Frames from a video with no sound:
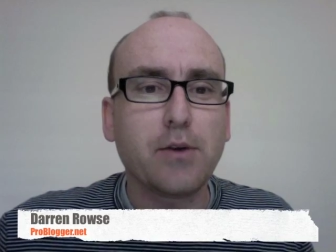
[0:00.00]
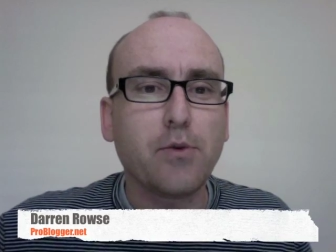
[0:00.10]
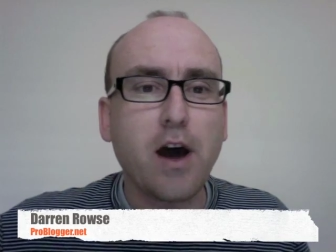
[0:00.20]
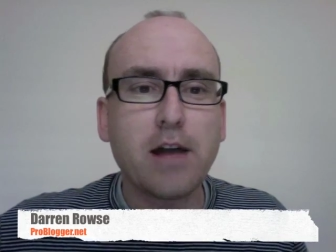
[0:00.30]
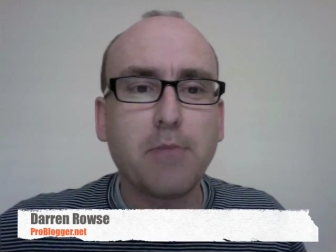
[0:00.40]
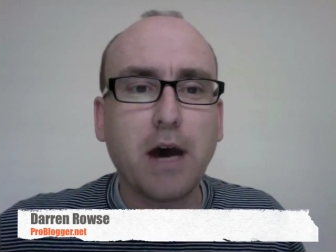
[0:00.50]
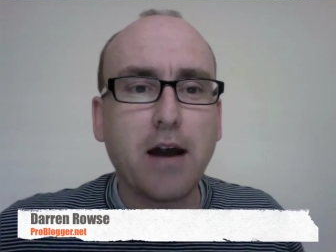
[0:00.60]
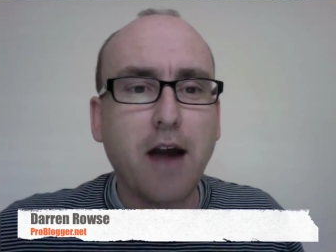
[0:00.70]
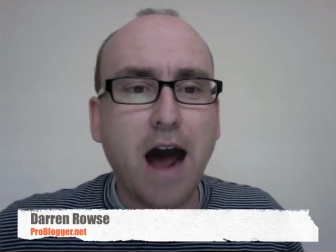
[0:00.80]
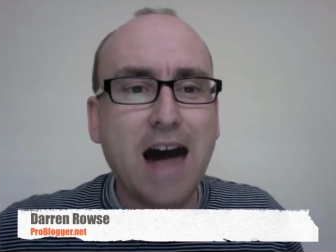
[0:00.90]
Ryan
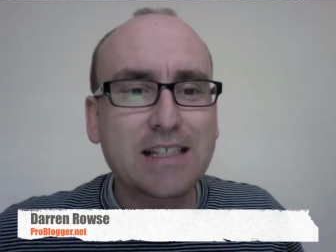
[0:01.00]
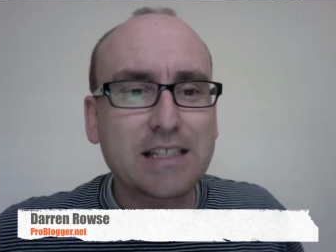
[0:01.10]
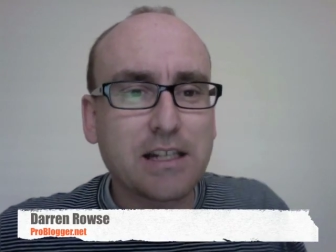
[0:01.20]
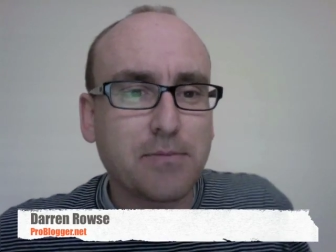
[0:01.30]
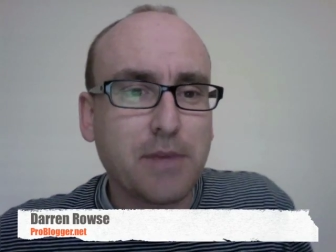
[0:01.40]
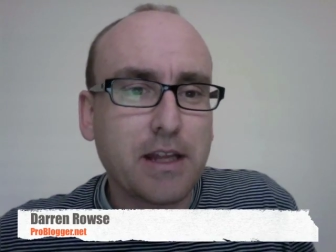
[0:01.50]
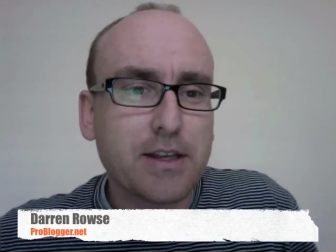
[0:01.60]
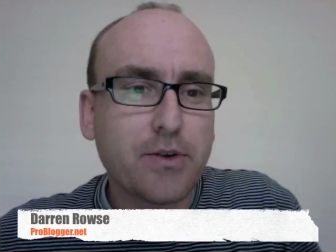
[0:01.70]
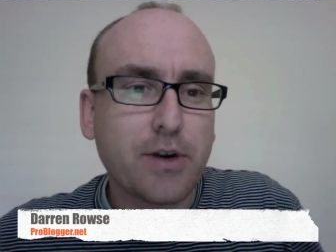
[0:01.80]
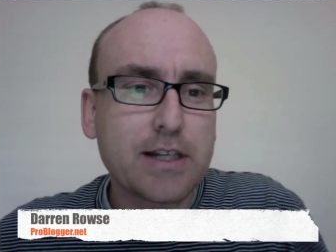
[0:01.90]
Barr asked me
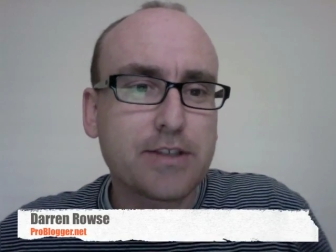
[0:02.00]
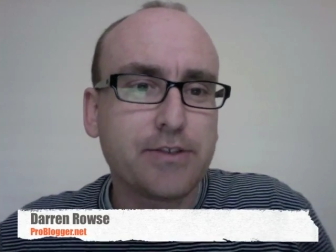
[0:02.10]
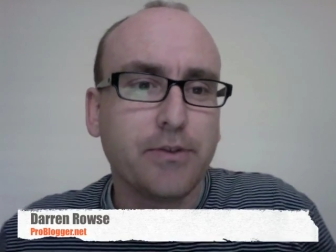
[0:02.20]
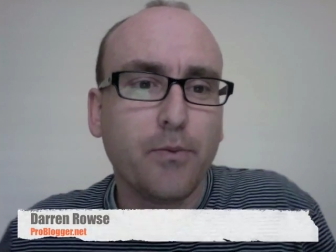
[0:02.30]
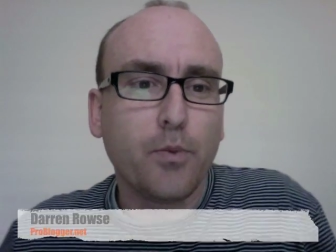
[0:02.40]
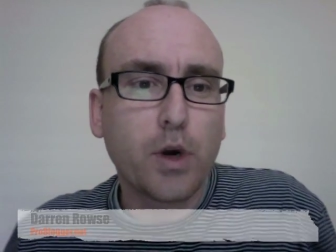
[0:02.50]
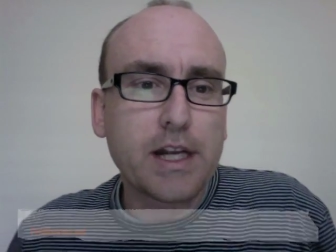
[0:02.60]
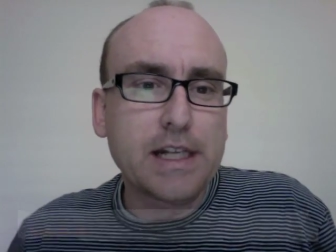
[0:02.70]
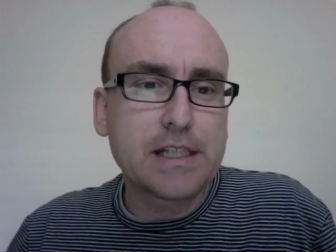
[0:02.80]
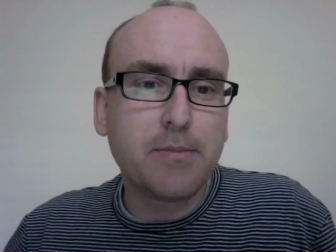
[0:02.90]
this question: what
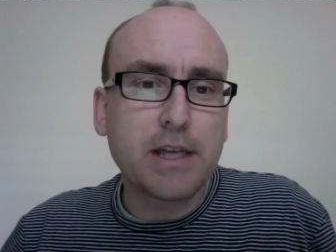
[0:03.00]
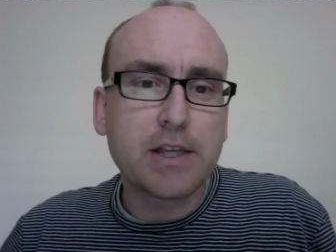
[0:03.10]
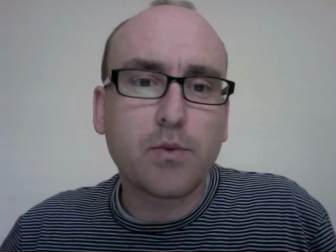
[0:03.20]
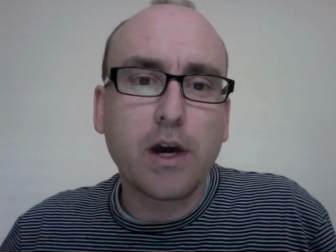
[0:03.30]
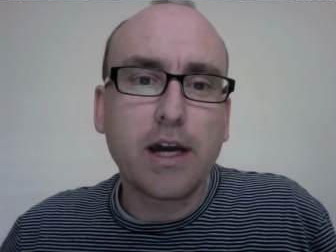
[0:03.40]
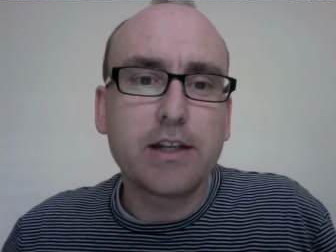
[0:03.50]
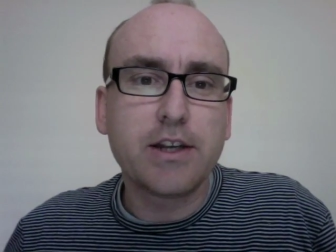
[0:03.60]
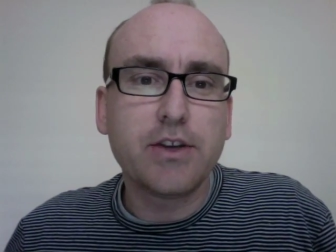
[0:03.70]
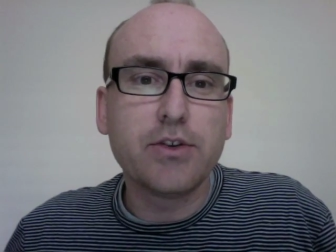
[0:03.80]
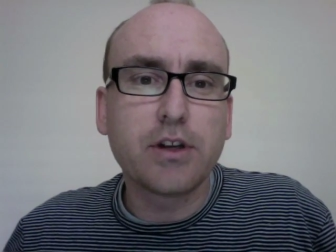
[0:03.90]
is the best way to
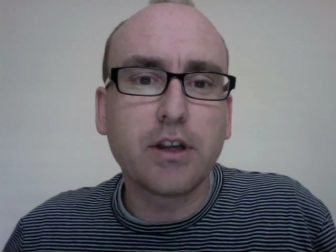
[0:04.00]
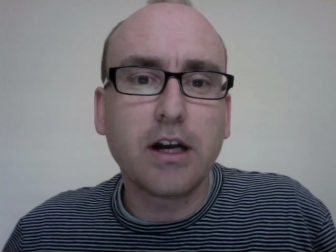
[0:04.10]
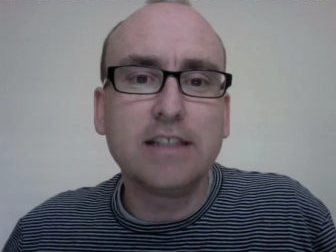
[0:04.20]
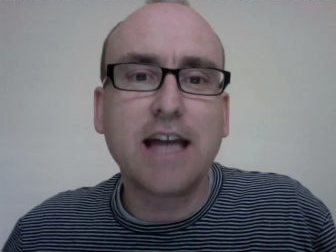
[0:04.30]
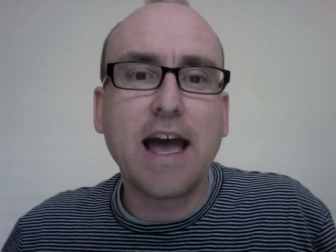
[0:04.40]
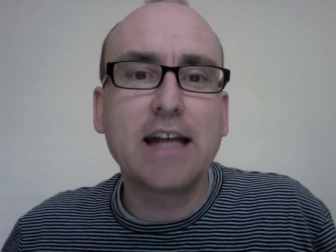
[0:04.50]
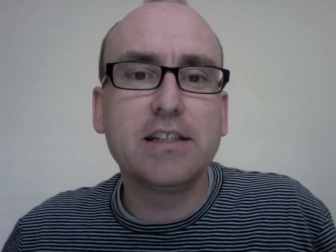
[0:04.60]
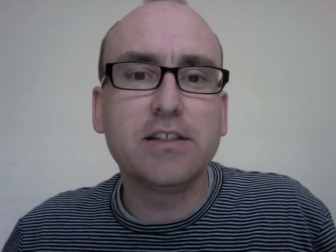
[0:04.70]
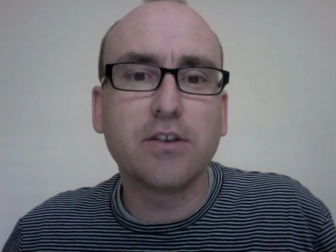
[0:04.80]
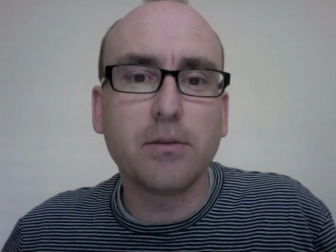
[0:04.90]
utilize
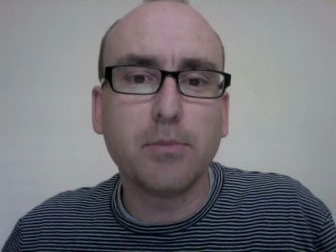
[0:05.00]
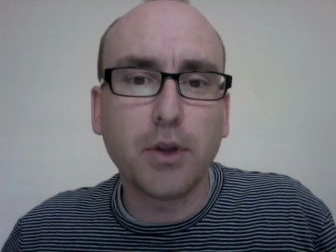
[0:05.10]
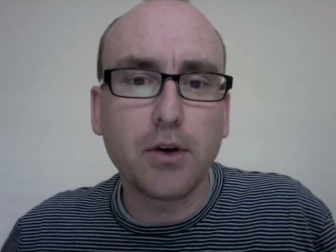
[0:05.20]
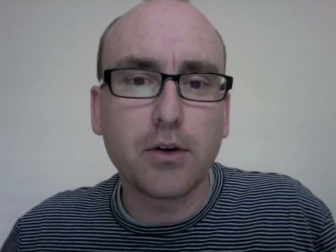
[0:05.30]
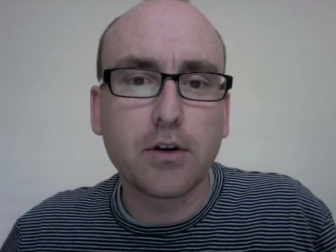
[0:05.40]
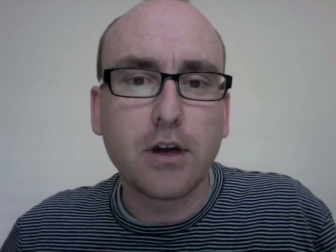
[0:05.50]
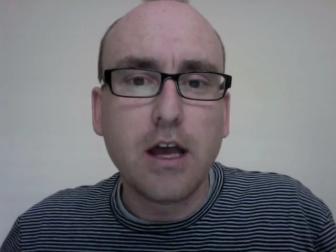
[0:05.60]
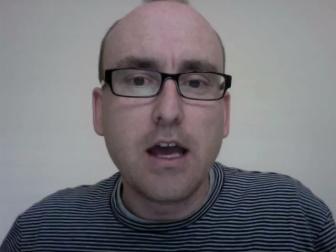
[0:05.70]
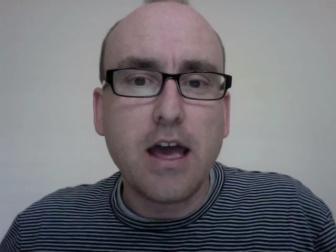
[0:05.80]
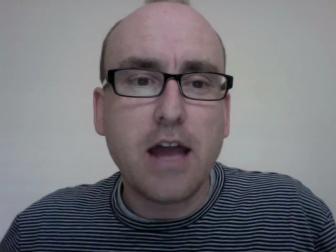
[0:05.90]
ads on a blog
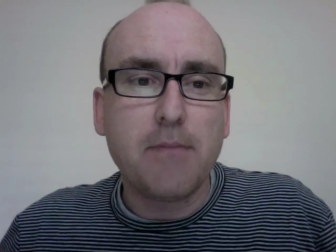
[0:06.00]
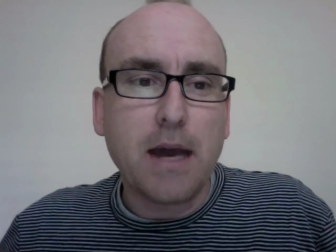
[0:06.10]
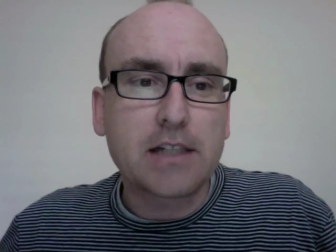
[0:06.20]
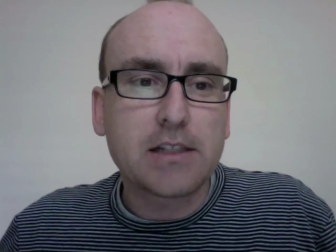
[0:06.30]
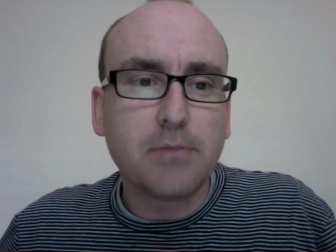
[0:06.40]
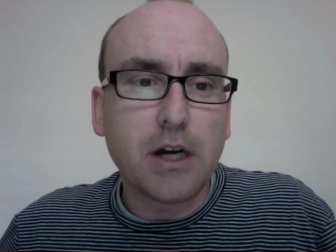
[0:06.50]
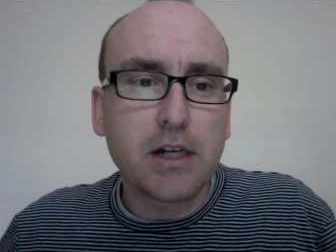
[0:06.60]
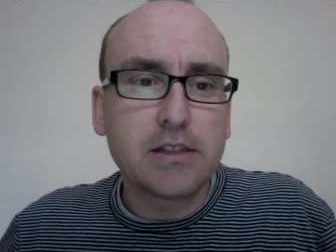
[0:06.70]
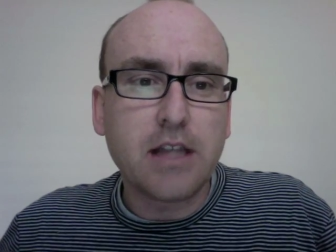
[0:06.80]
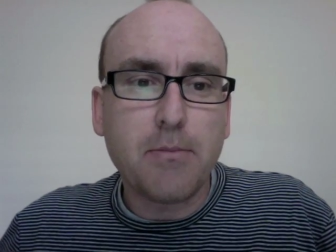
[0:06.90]
and
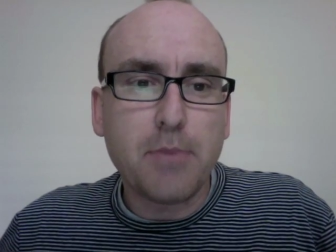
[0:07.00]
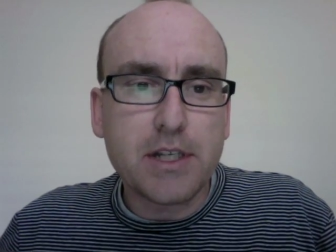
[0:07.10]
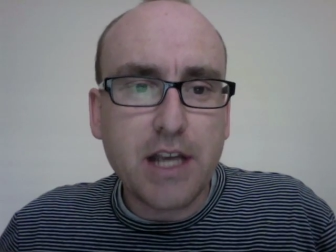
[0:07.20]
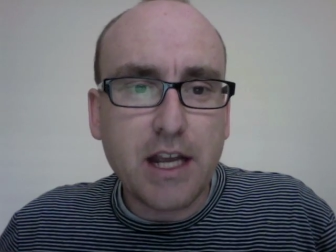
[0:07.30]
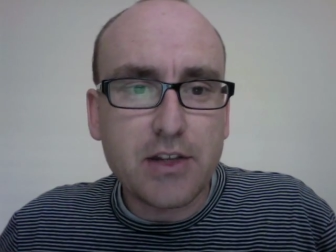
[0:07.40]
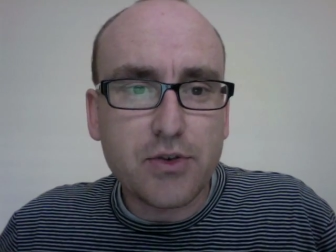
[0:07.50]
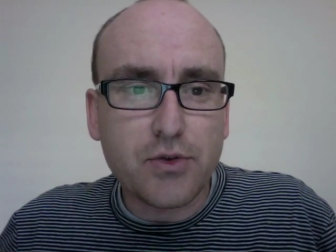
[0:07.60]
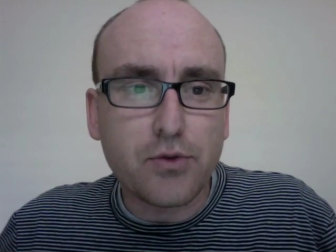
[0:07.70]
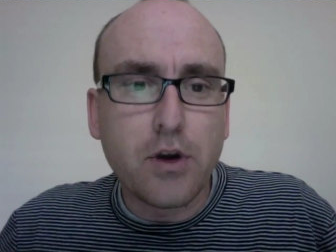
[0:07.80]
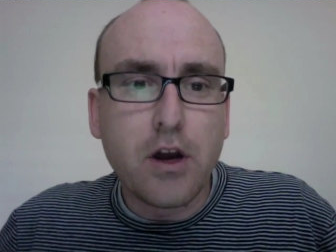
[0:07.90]
maximize their
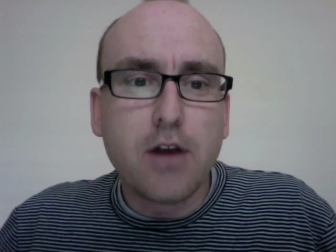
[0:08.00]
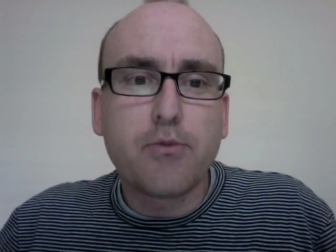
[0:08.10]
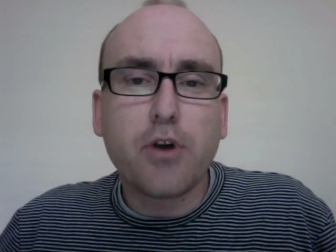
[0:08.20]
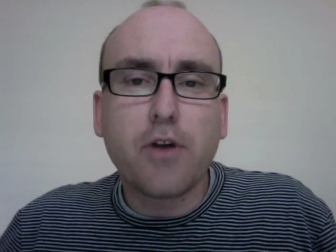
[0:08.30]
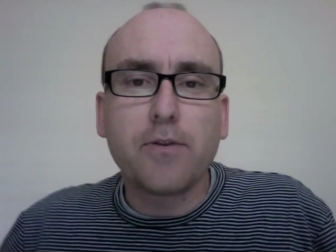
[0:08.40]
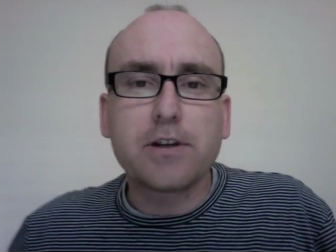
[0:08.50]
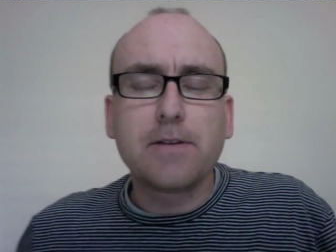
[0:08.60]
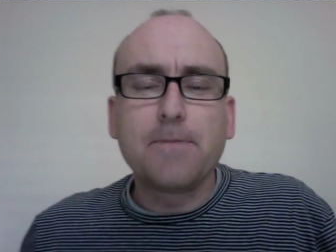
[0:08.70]
potential profit?